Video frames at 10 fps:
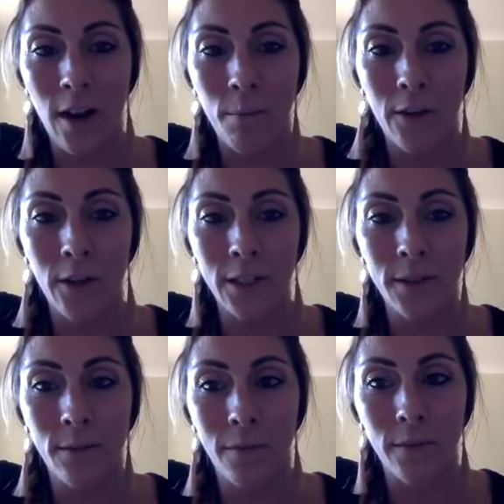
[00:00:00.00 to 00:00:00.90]
because
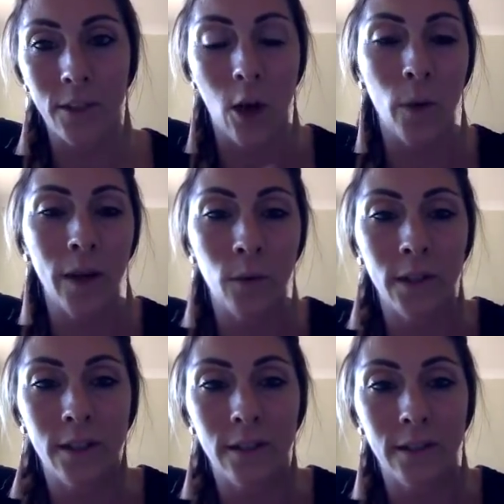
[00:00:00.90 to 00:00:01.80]
Zoe
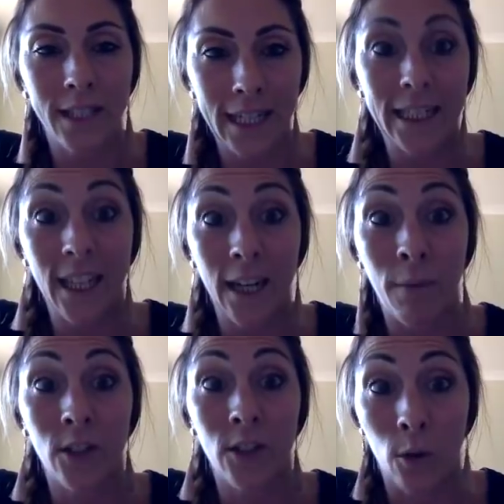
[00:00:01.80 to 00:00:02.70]
was 16
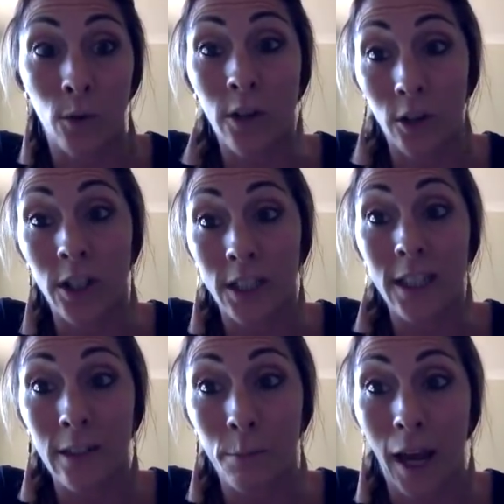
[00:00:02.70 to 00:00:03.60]
months old, she's
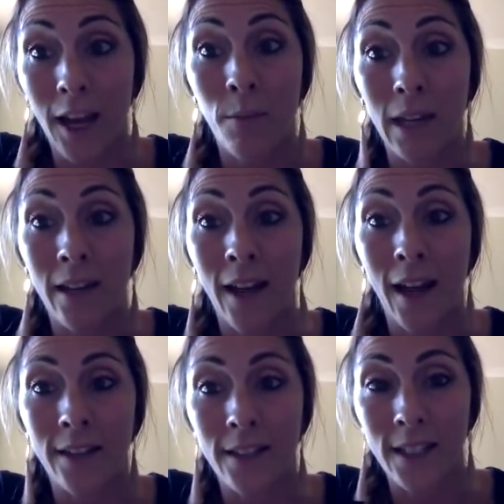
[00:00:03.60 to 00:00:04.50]
still a baby,
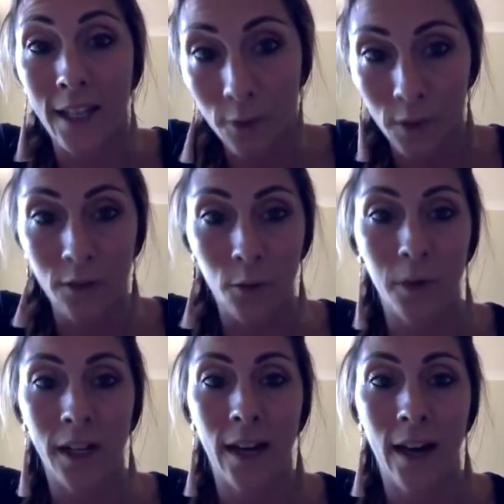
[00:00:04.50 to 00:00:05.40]
and Sienna was
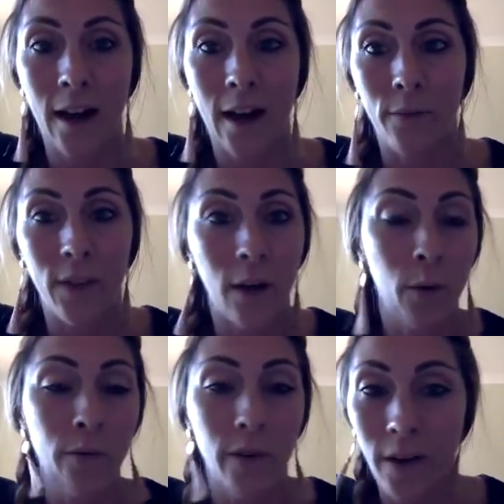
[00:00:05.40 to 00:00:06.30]
3.5. They
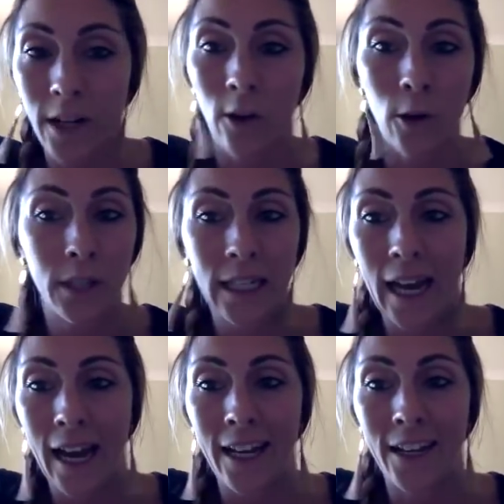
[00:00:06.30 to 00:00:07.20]
were very close in
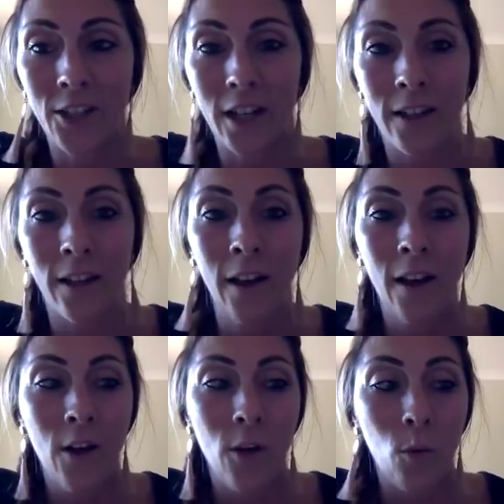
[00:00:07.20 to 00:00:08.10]
age. And
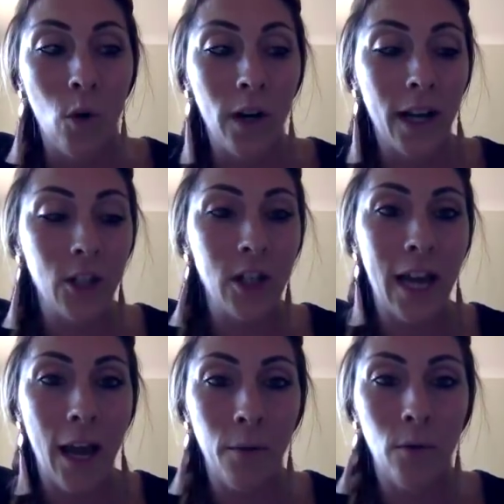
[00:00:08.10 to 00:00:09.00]
what actually happened,